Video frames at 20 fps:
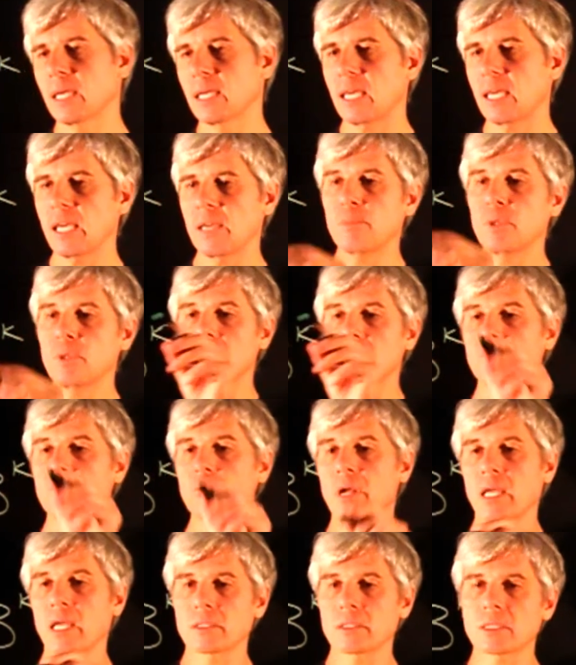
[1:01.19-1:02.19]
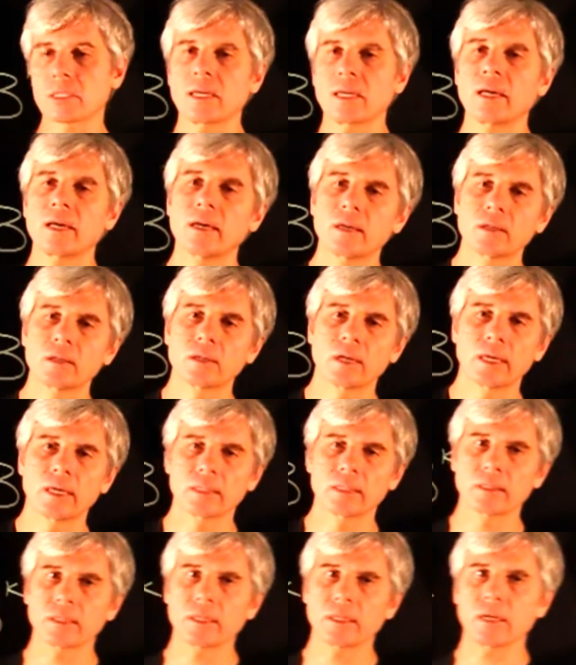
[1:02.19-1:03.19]
k-bit strings.
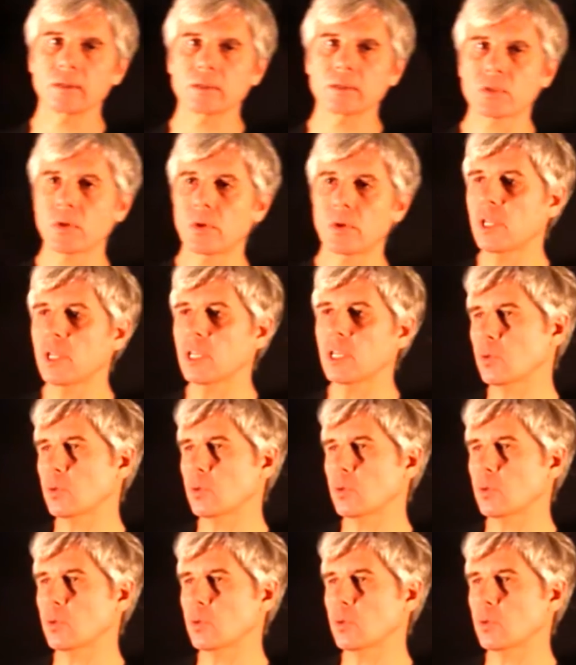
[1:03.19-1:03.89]
And so this